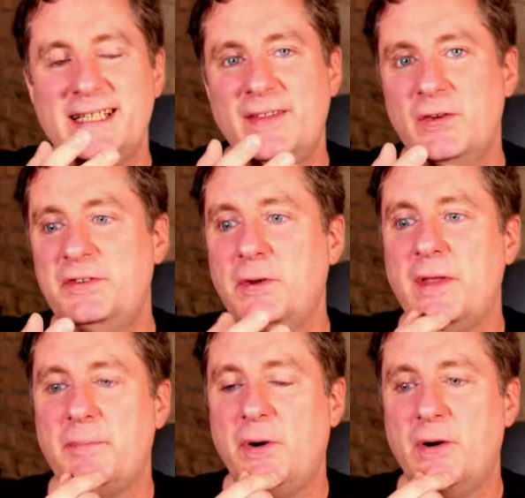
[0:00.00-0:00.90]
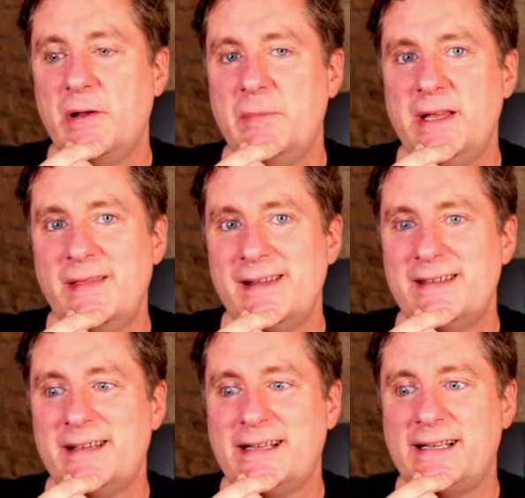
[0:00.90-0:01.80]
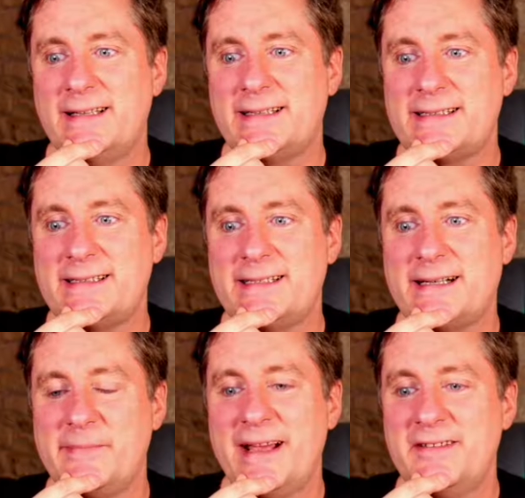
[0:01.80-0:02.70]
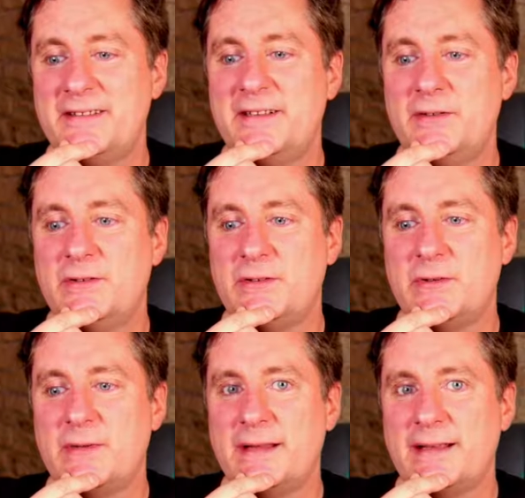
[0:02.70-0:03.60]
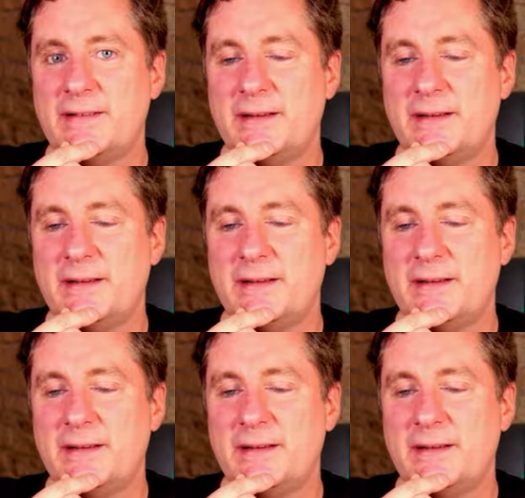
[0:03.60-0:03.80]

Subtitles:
there's still that part of me that I'm hesitant to do that.